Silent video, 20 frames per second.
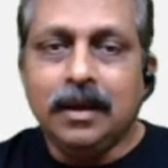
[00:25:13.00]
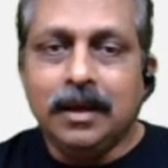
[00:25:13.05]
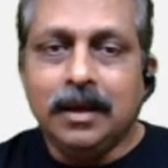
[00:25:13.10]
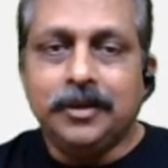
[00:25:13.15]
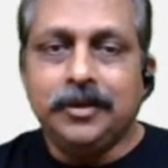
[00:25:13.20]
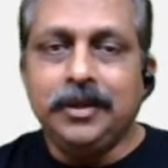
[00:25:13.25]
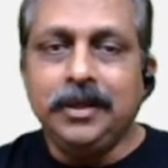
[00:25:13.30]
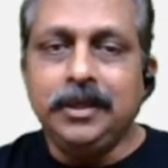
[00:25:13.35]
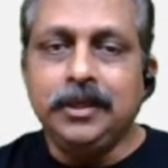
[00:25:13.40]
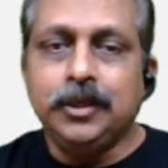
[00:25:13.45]

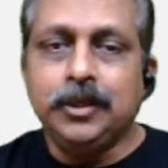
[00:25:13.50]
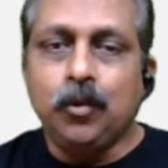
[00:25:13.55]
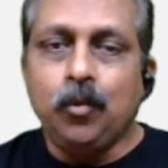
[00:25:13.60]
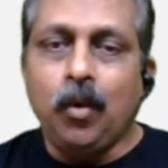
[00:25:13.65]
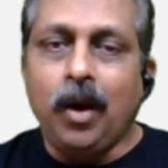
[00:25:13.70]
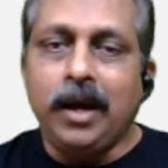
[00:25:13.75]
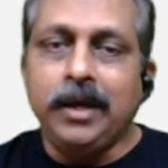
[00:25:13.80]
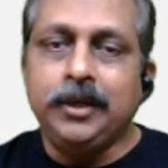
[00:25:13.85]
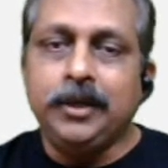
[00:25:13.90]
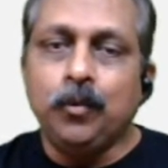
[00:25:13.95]
She is
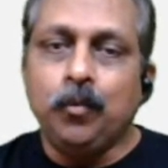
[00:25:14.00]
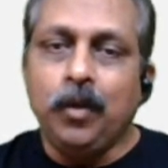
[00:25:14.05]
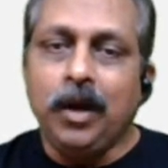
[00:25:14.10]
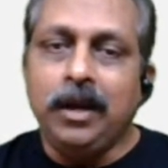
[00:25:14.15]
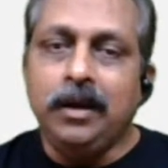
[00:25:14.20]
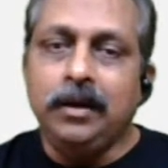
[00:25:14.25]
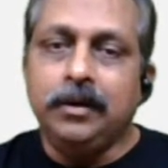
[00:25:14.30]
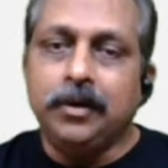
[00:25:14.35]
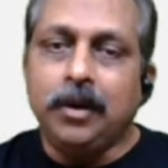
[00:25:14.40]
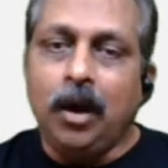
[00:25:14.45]
quite
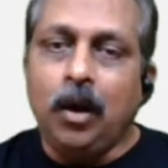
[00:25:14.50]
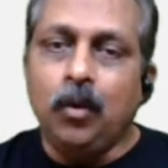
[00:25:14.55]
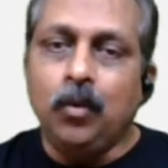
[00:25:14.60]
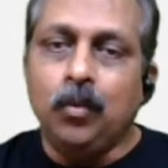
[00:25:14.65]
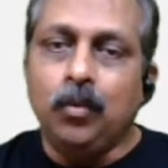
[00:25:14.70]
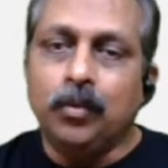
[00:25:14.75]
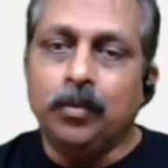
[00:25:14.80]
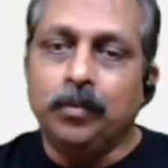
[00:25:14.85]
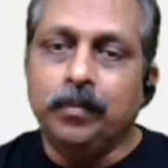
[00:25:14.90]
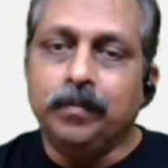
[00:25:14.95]
well
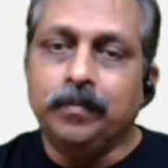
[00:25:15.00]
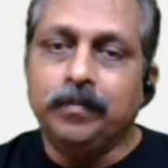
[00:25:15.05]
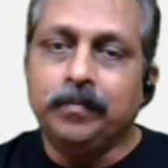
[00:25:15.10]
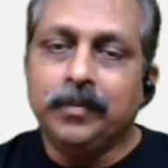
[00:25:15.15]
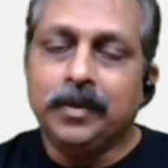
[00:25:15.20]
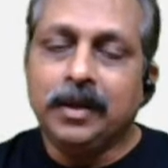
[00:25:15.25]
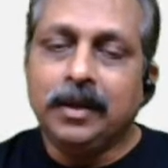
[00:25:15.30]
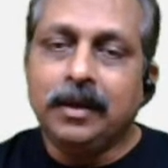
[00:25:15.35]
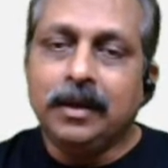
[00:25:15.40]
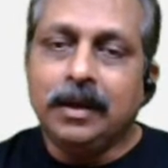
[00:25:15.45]
now,
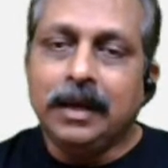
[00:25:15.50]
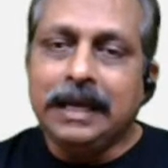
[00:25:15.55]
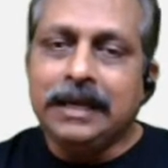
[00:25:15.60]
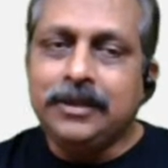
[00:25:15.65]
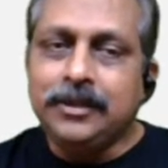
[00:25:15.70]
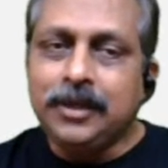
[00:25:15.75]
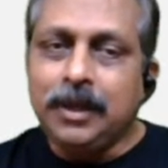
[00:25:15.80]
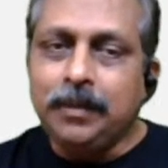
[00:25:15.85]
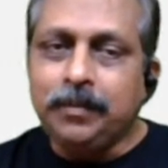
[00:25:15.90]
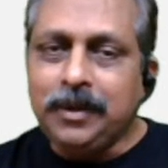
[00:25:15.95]

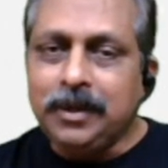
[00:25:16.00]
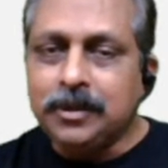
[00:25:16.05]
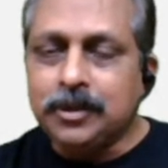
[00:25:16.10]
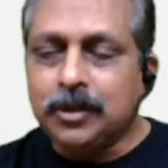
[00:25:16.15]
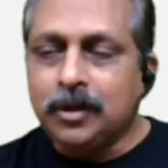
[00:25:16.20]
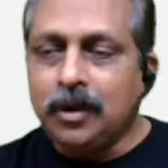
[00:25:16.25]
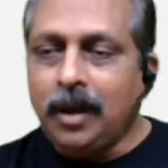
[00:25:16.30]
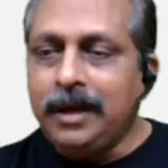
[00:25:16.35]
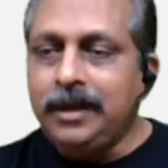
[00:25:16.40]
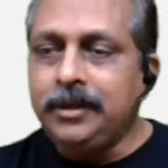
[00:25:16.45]
except a
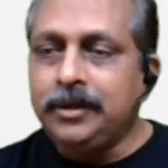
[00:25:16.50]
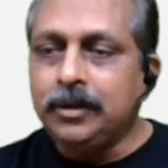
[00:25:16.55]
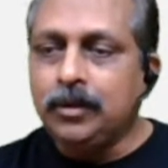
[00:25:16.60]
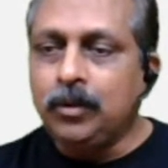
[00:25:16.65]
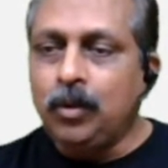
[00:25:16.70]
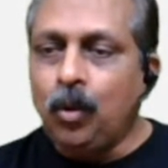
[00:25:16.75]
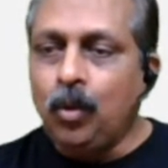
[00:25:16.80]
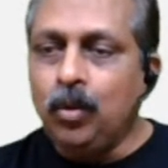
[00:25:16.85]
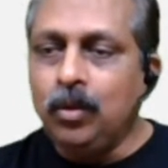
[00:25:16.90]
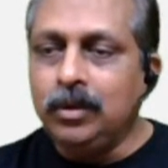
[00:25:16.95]
slight
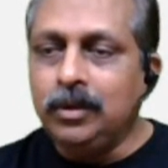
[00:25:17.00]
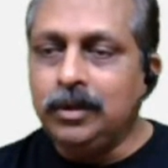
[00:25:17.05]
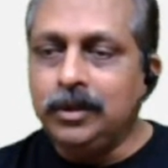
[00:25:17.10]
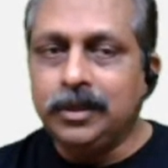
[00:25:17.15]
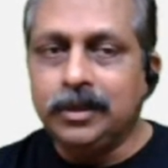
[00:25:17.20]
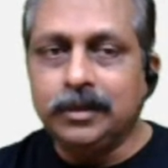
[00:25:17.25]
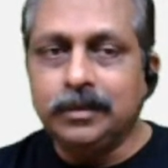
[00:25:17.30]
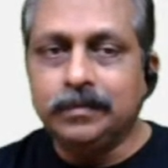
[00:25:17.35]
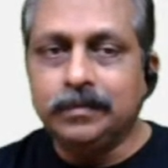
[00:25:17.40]
cold.